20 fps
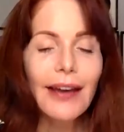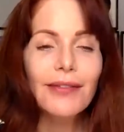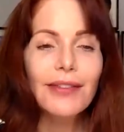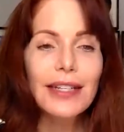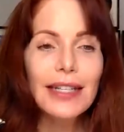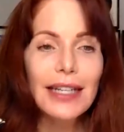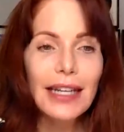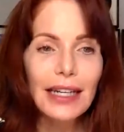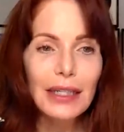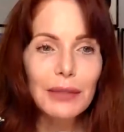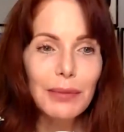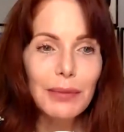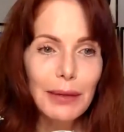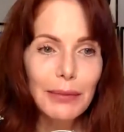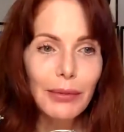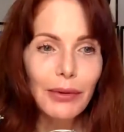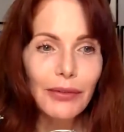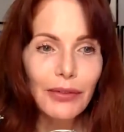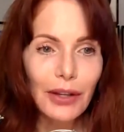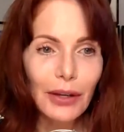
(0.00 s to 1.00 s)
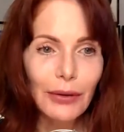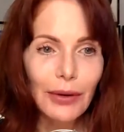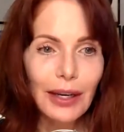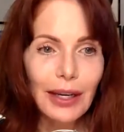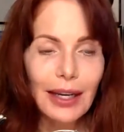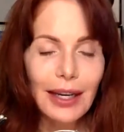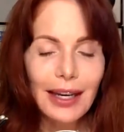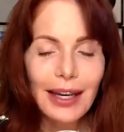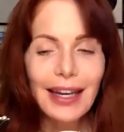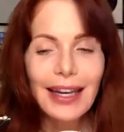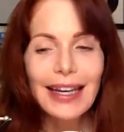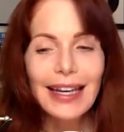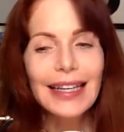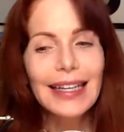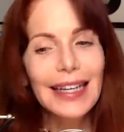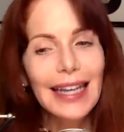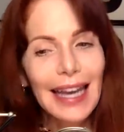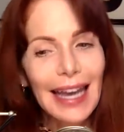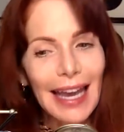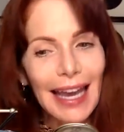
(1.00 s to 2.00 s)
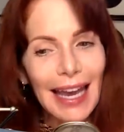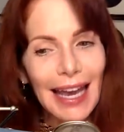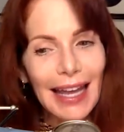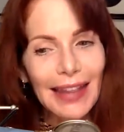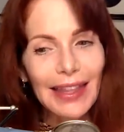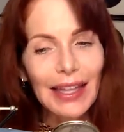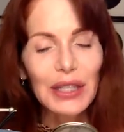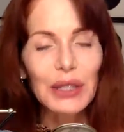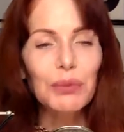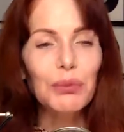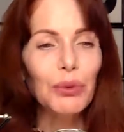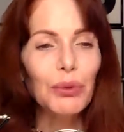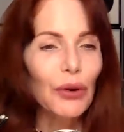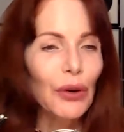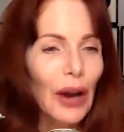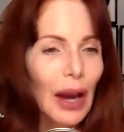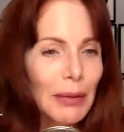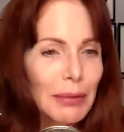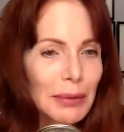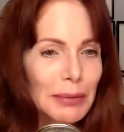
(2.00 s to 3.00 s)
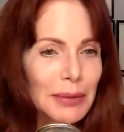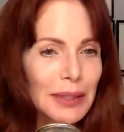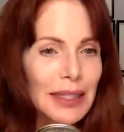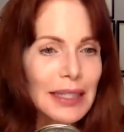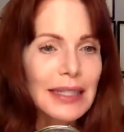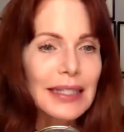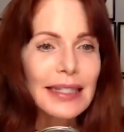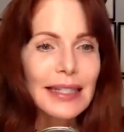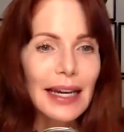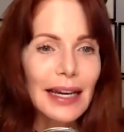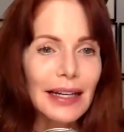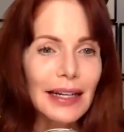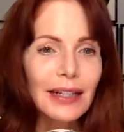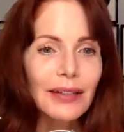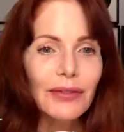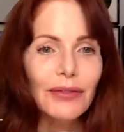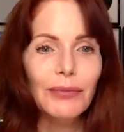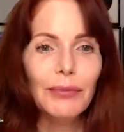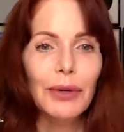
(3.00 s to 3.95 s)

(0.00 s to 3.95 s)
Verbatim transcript: have six people viewing. Yeah, that's probably a sign of